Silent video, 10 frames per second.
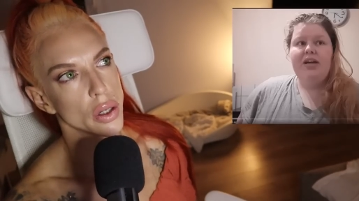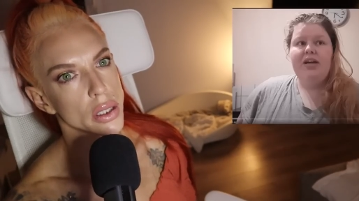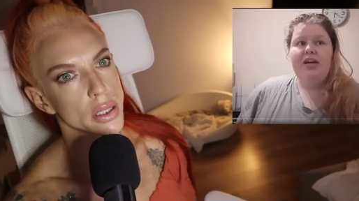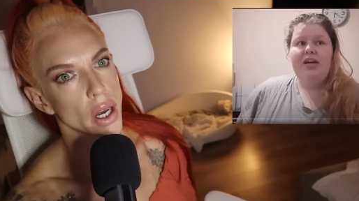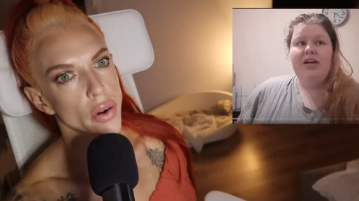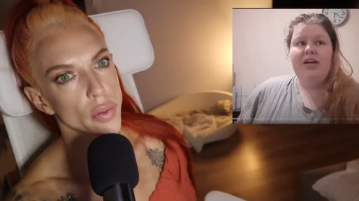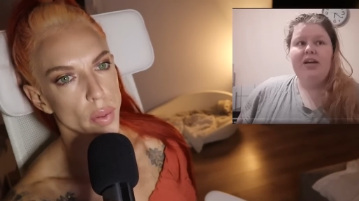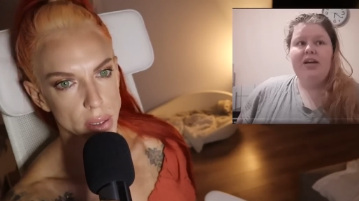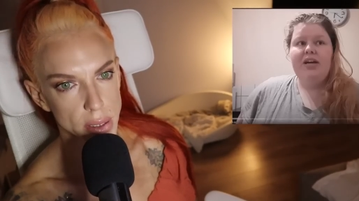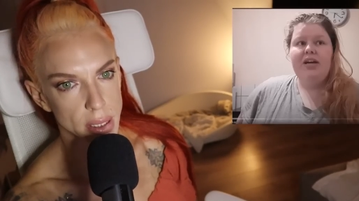Speaker 1: herself
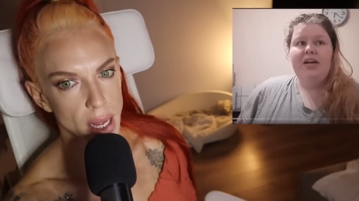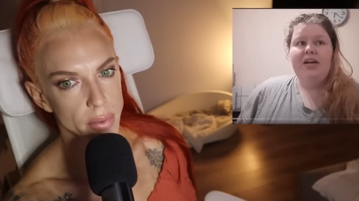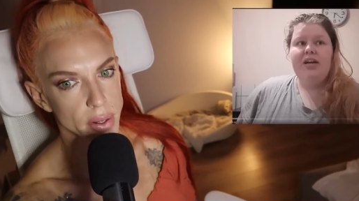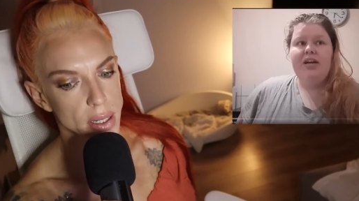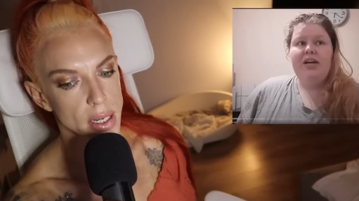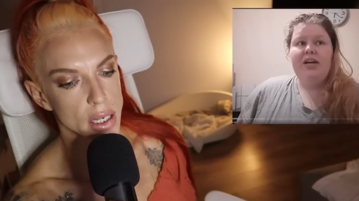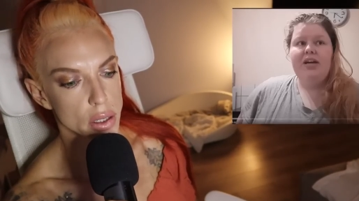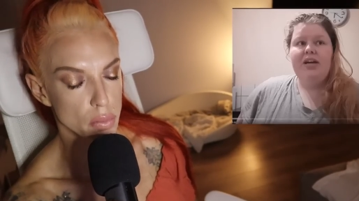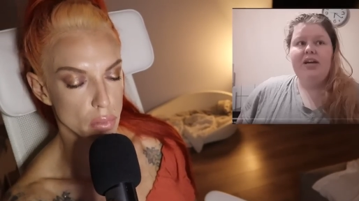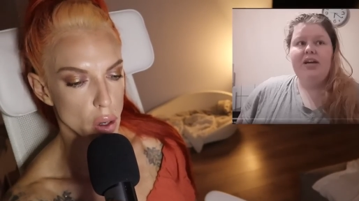when she's having
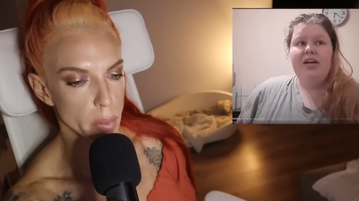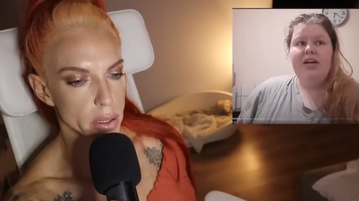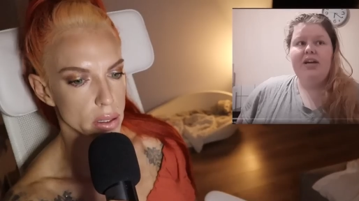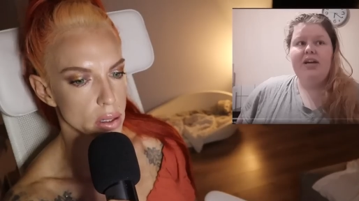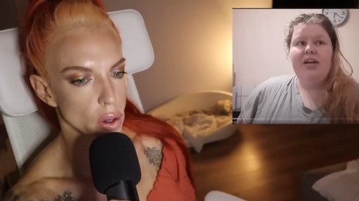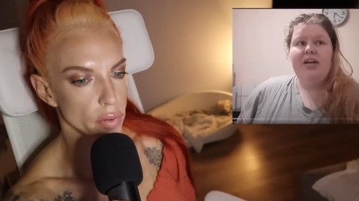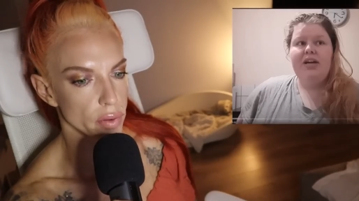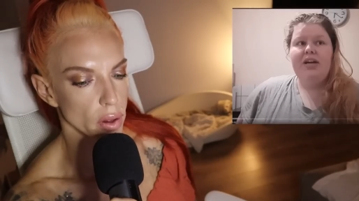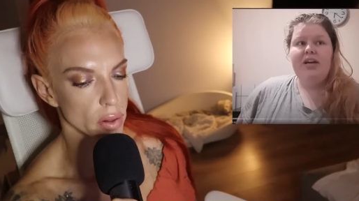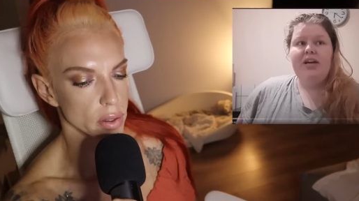these moments
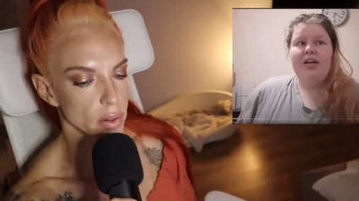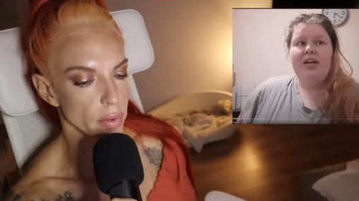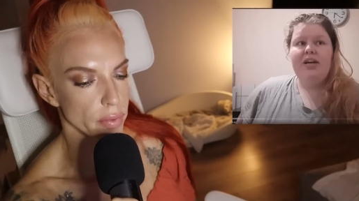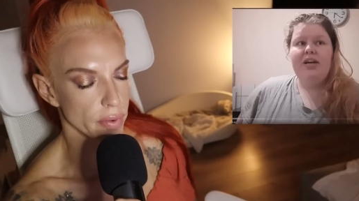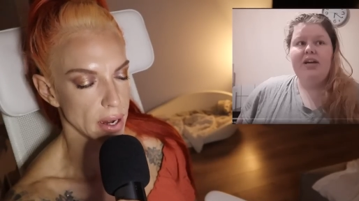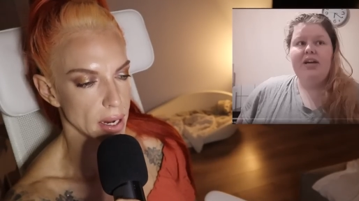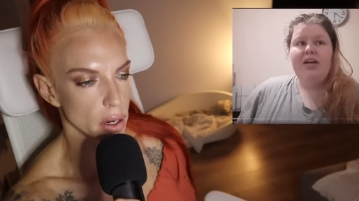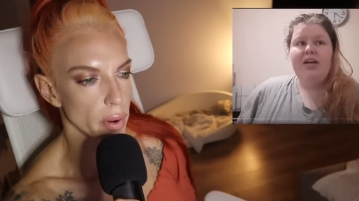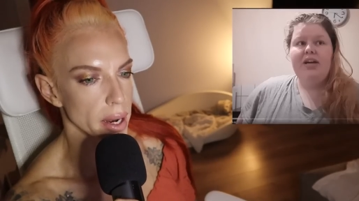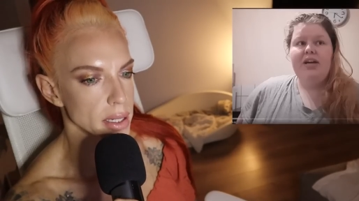of not feeling
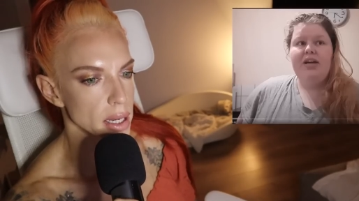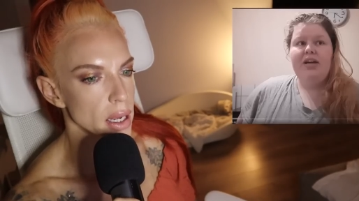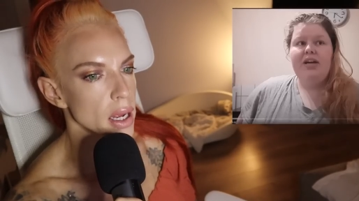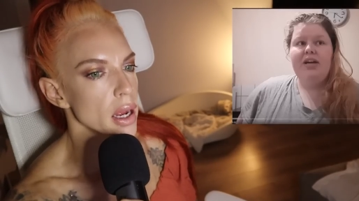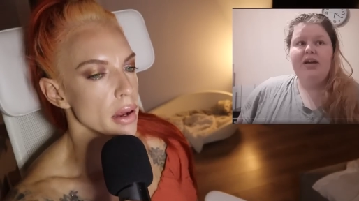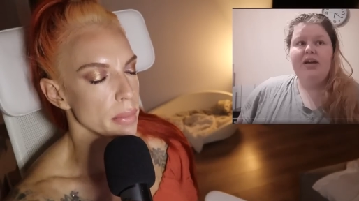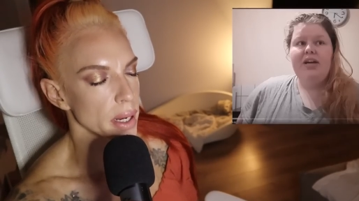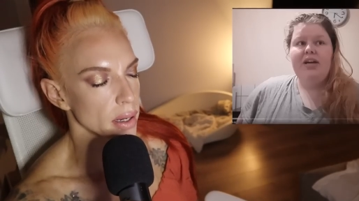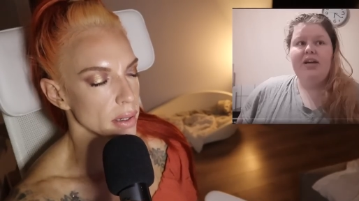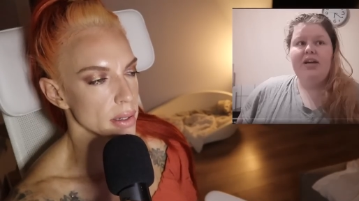great
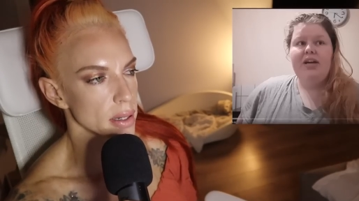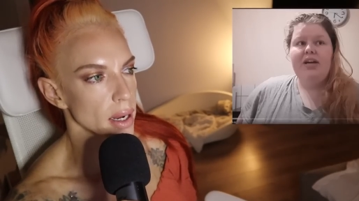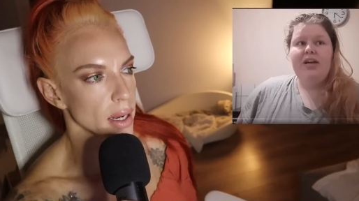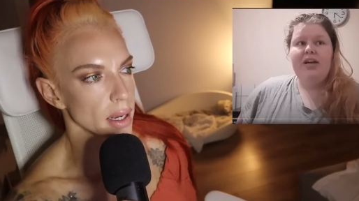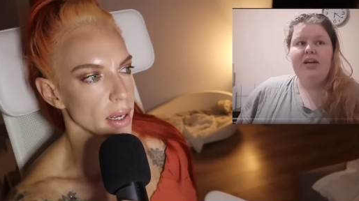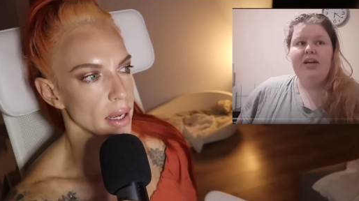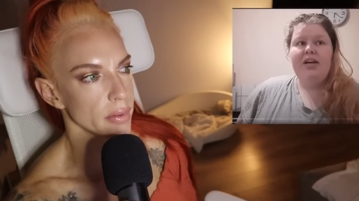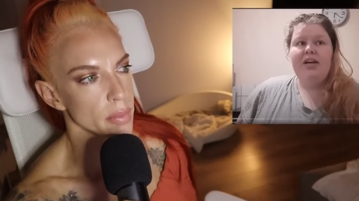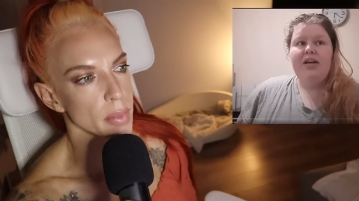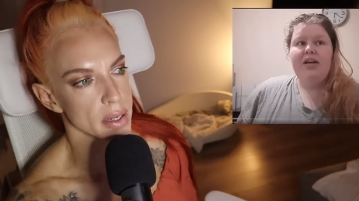because like
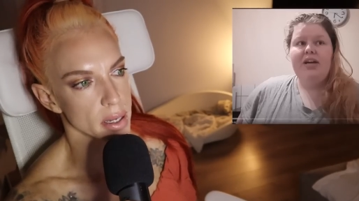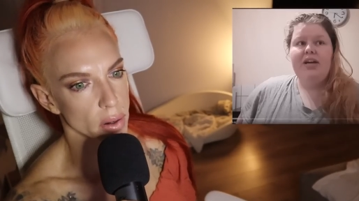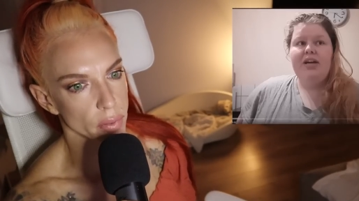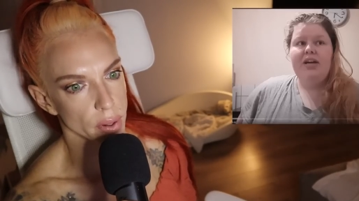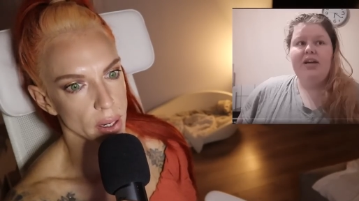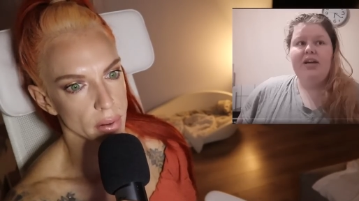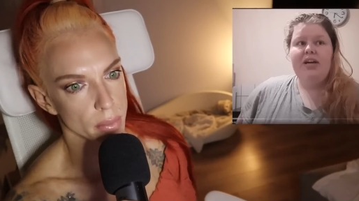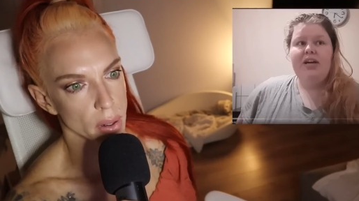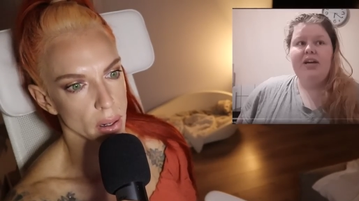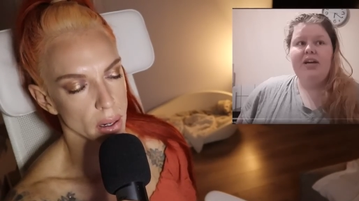even myself when
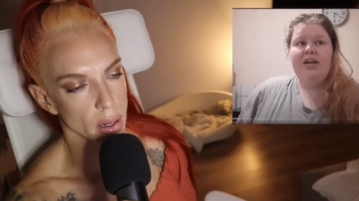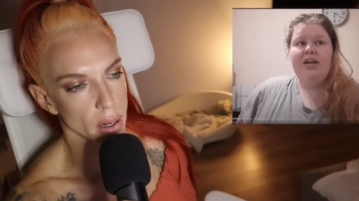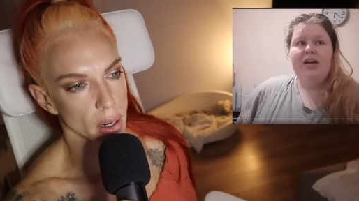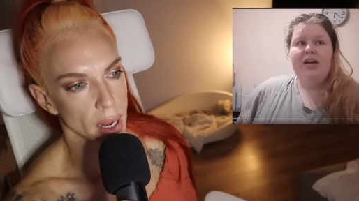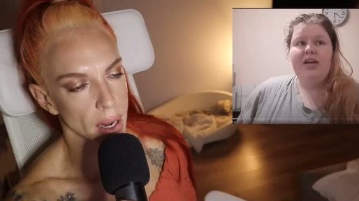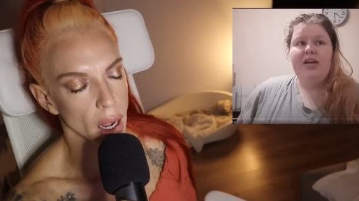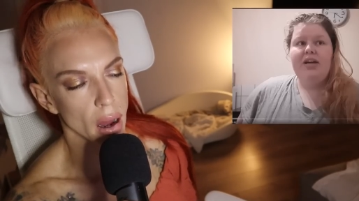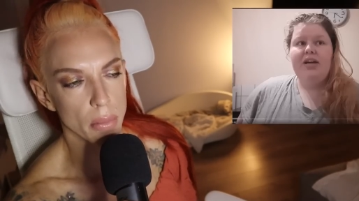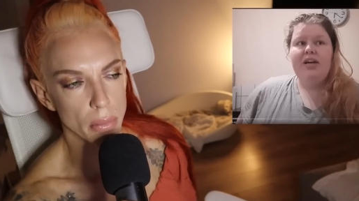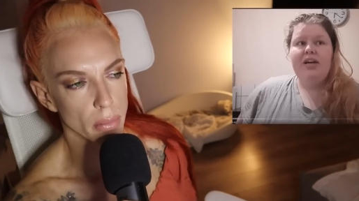i'm like
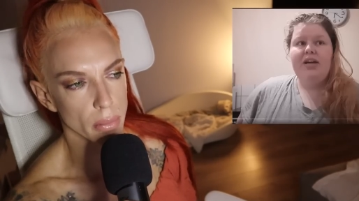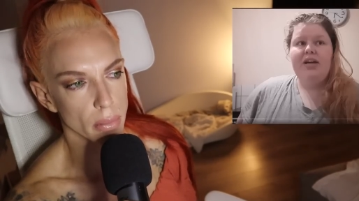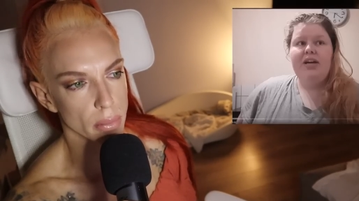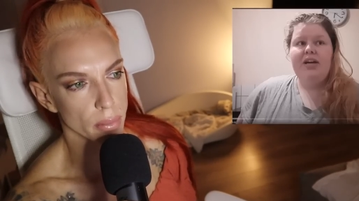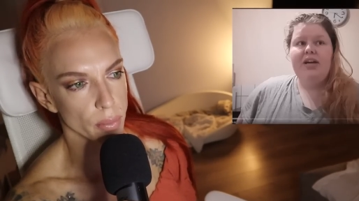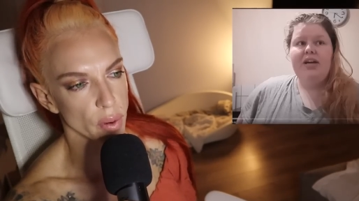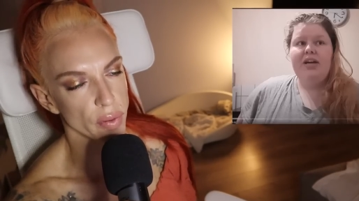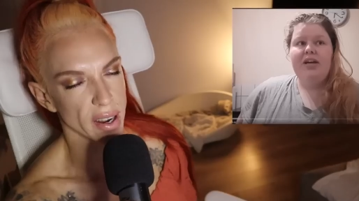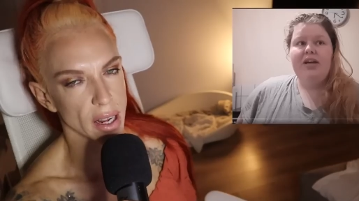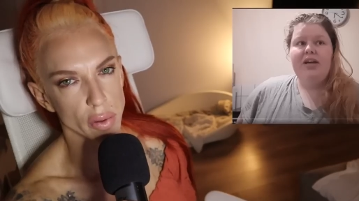i'm
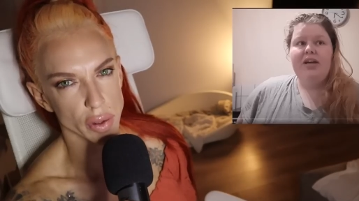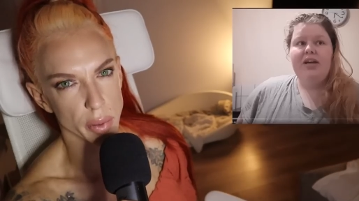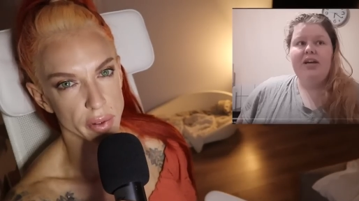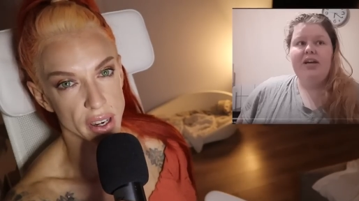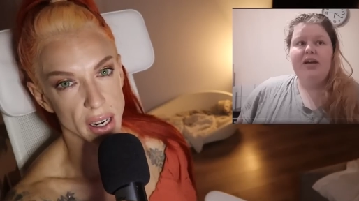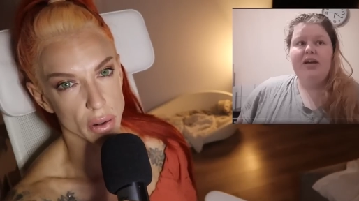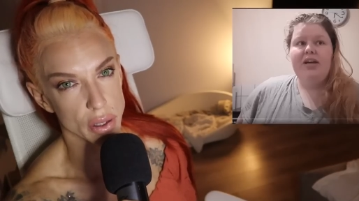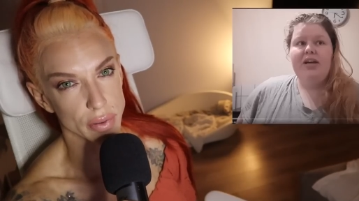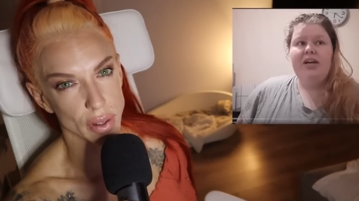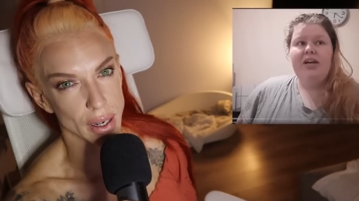fairly comfortable with it now
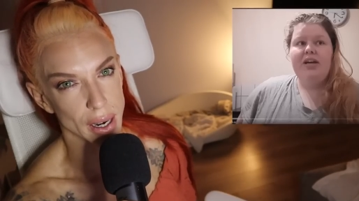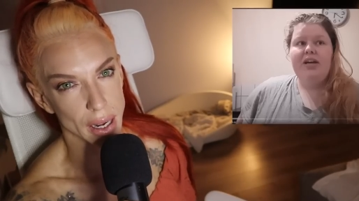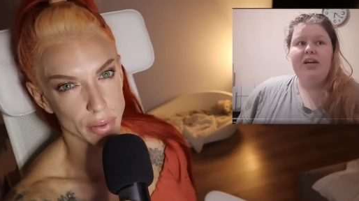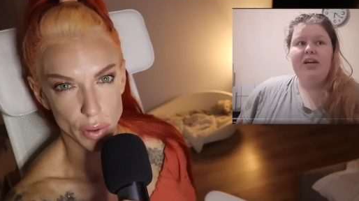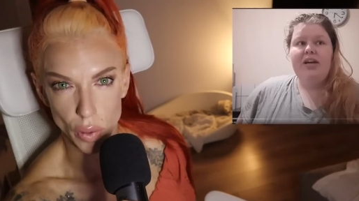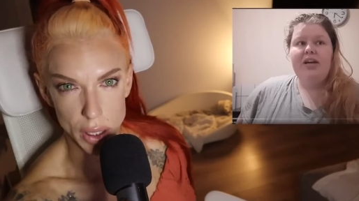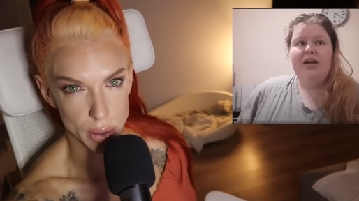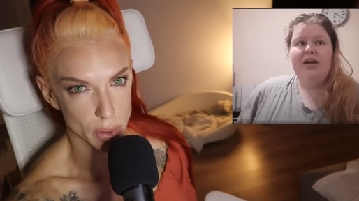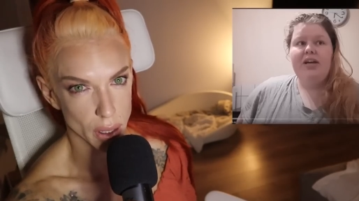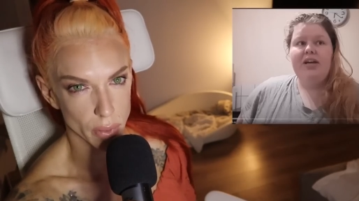because i've done it like for quite
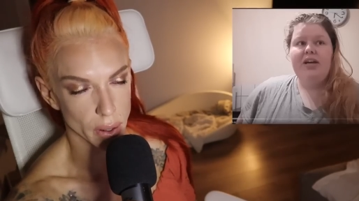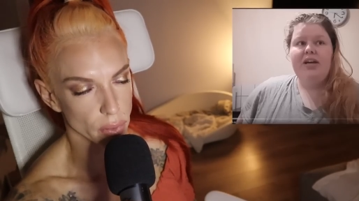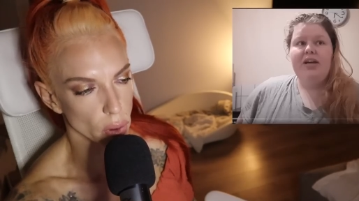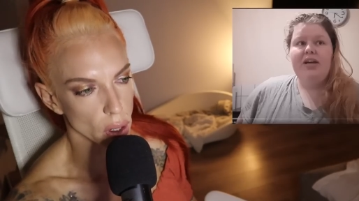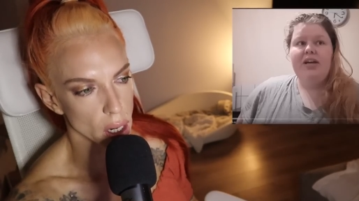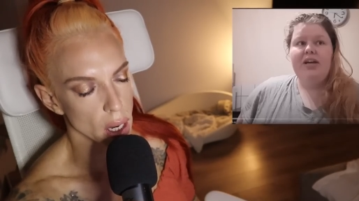some time when i vlog